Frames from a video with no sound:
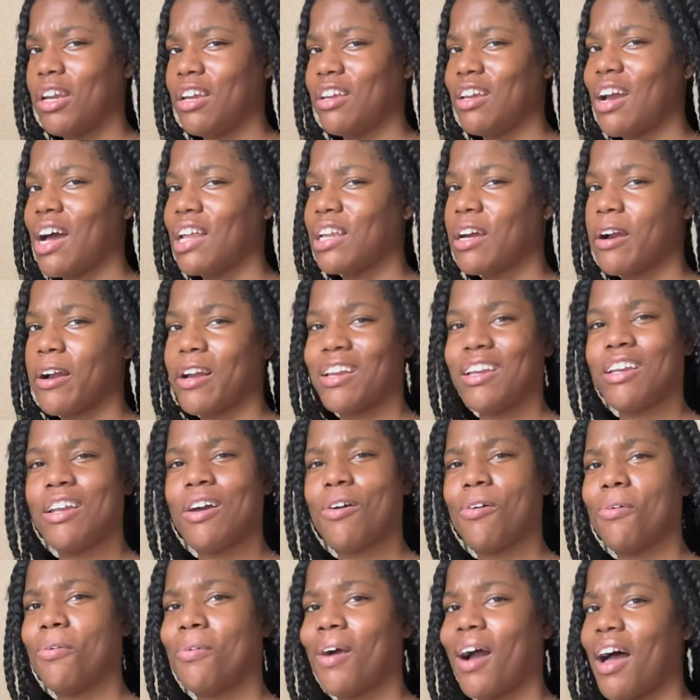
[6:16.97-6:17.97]
Y'all already
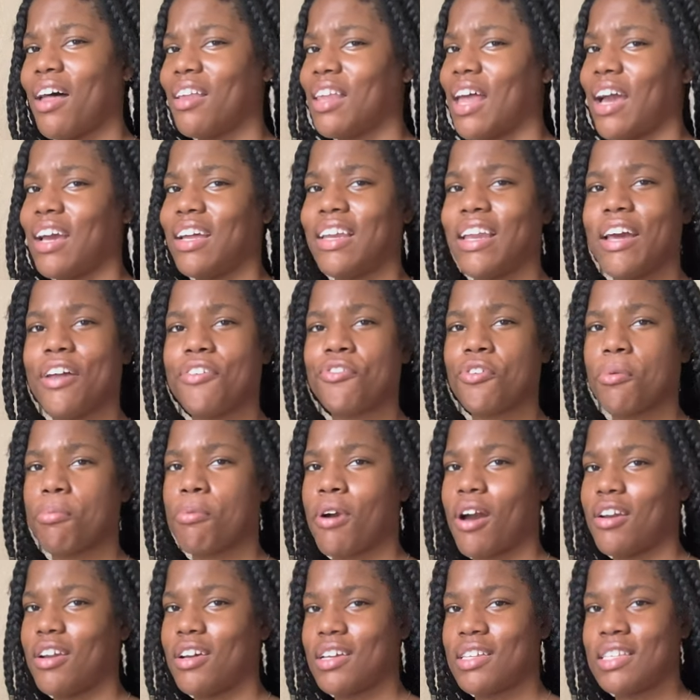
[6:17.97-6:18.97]
know I like natural
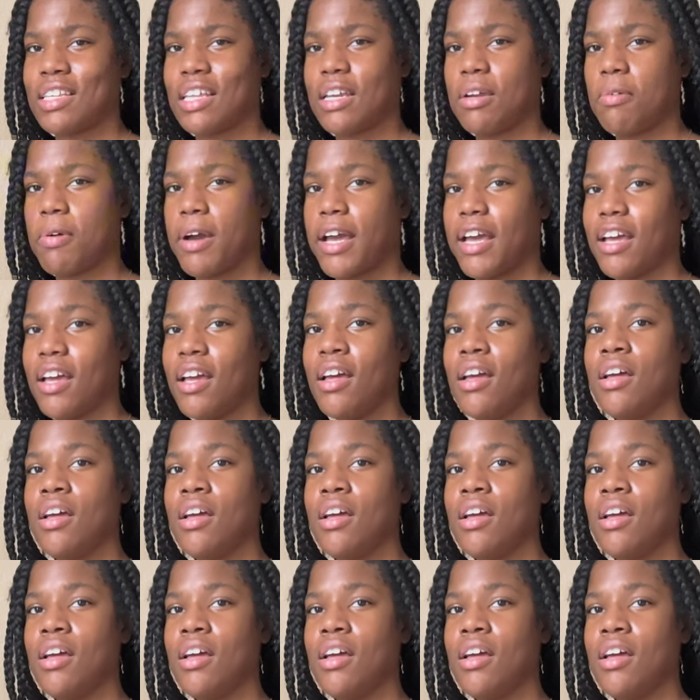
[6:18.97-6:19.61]
products anyway.